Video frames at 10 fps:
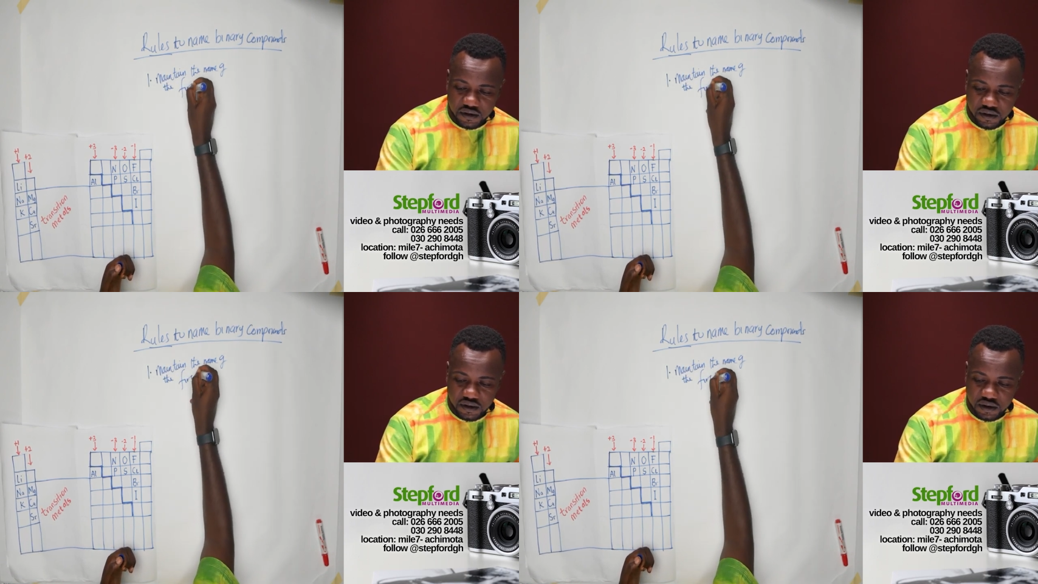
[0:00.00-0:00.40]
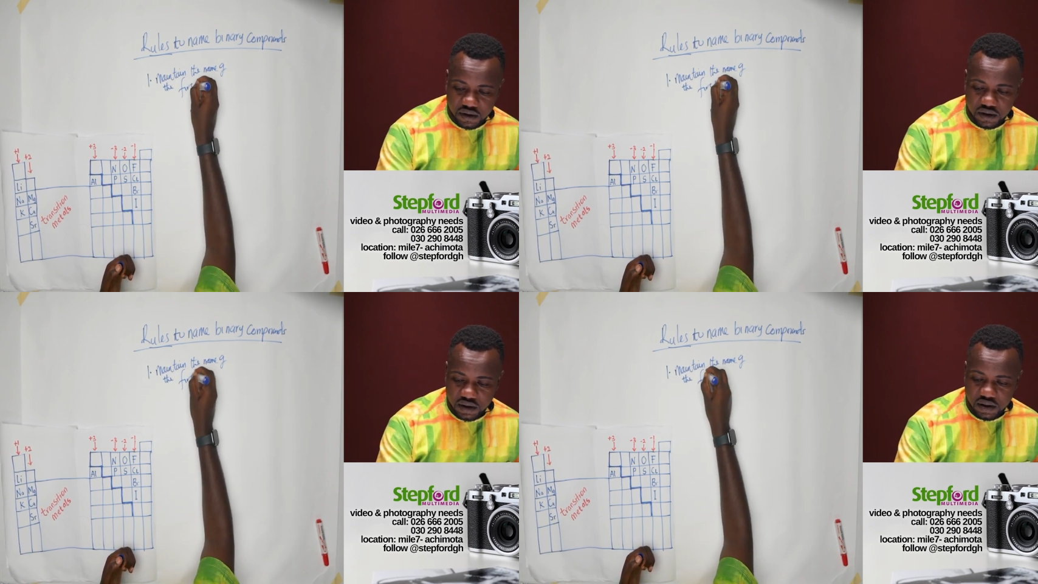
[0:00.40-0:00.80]

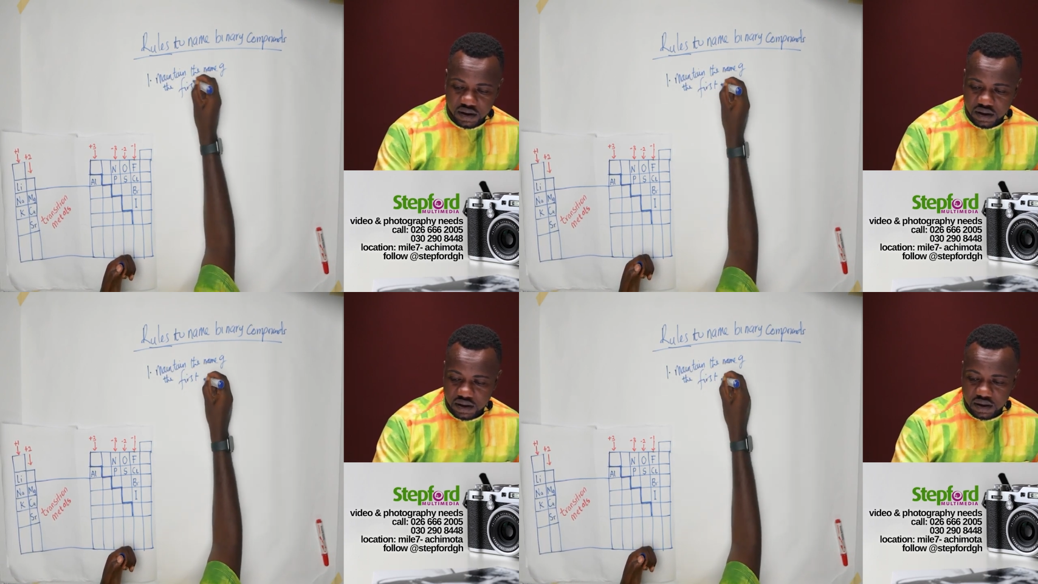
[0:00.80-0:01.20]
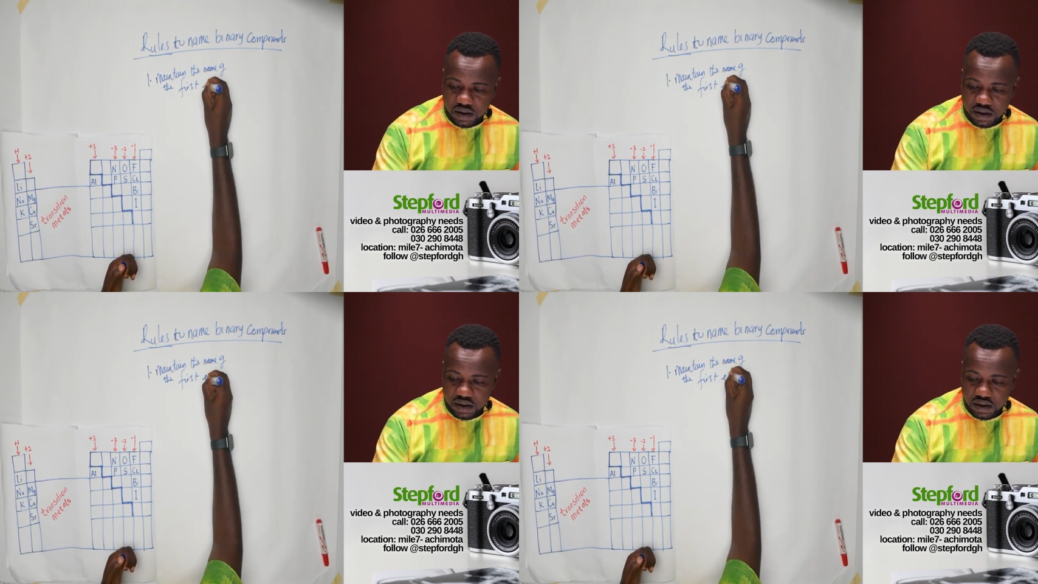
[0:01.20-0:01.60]

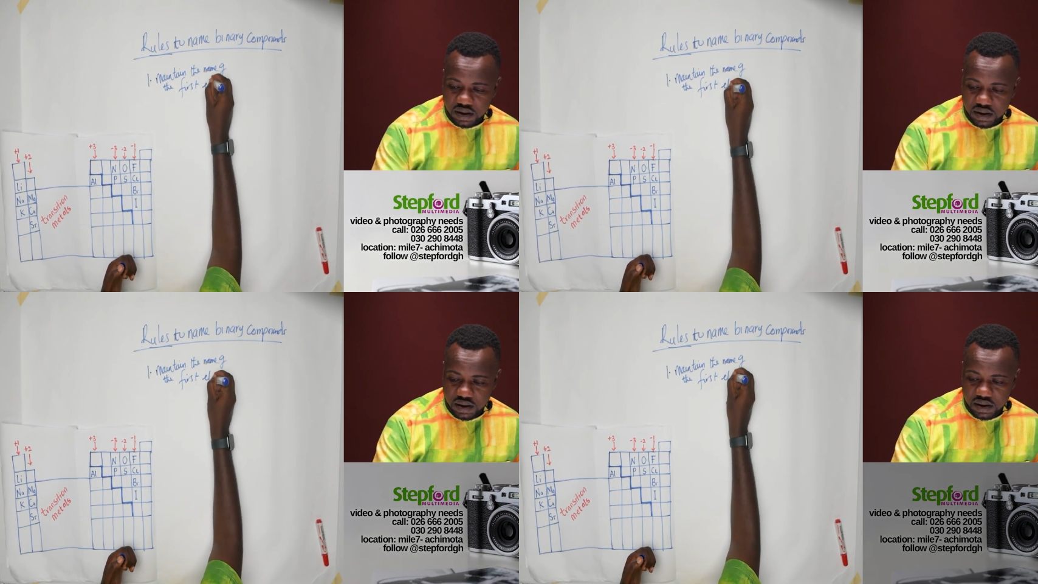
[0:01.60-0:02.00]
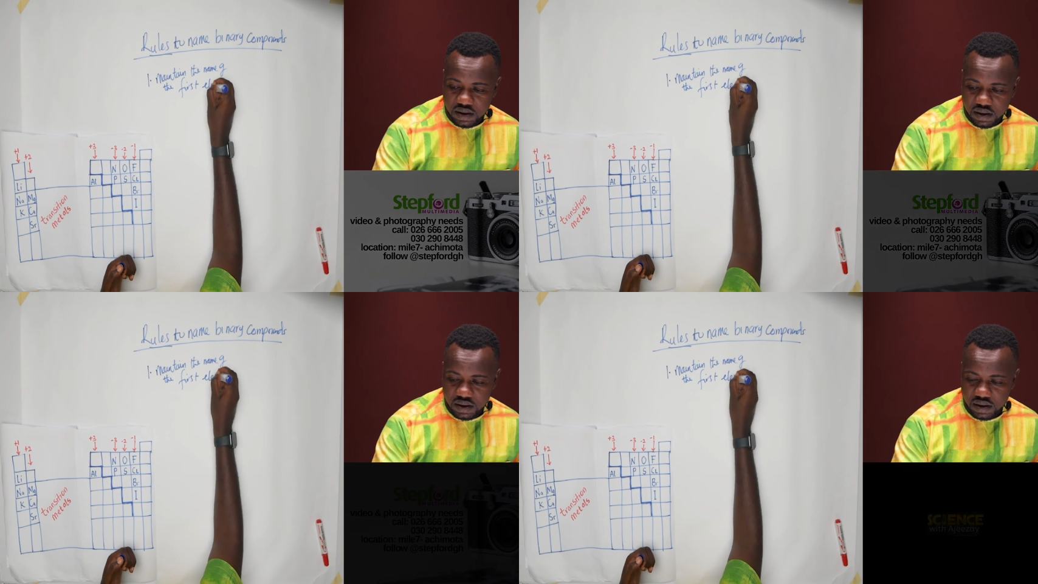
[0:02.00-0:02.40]

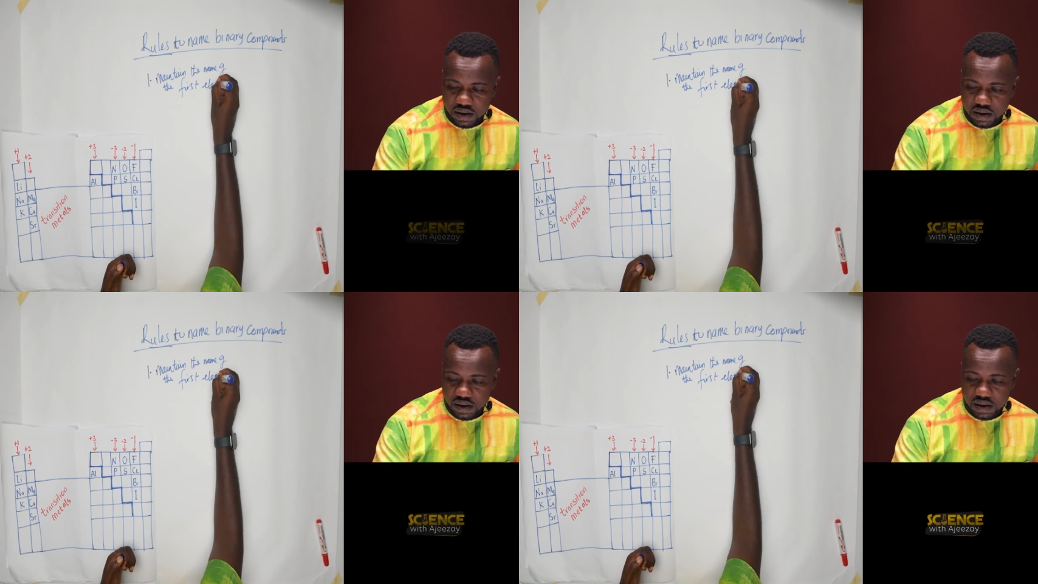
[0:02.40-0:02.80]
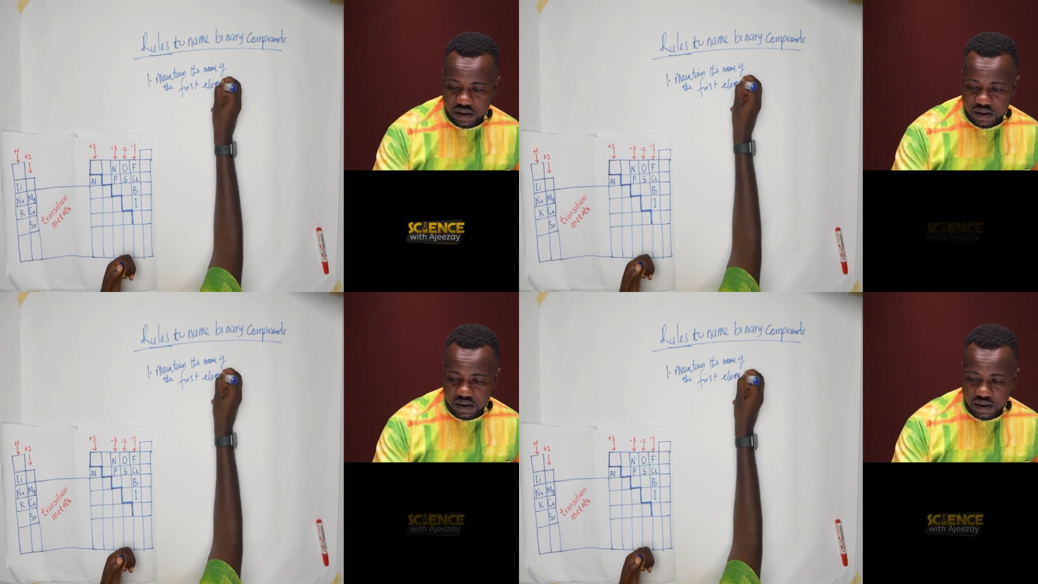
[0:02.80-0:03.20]

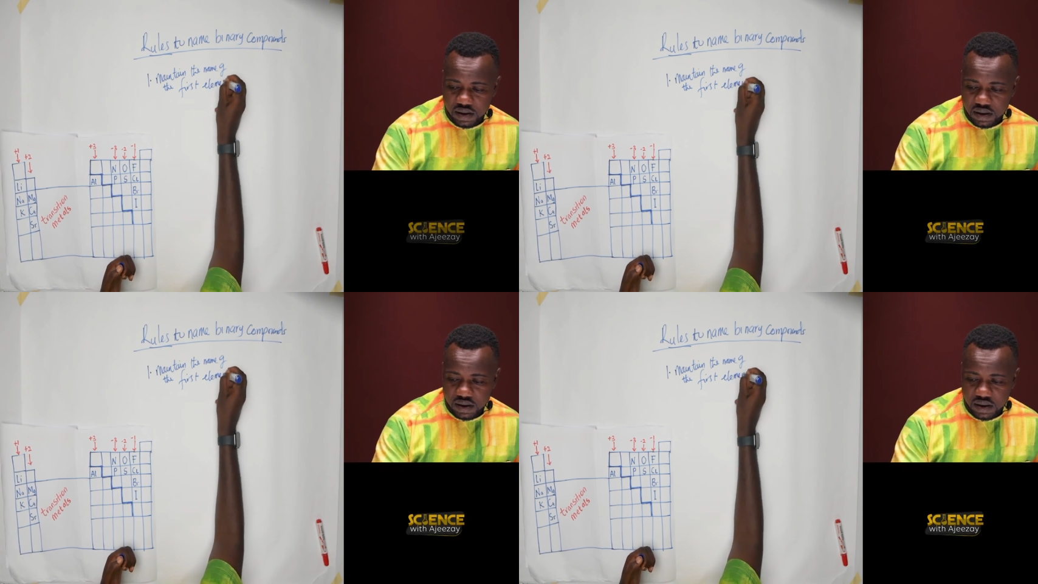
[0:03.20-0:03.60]
[no speech]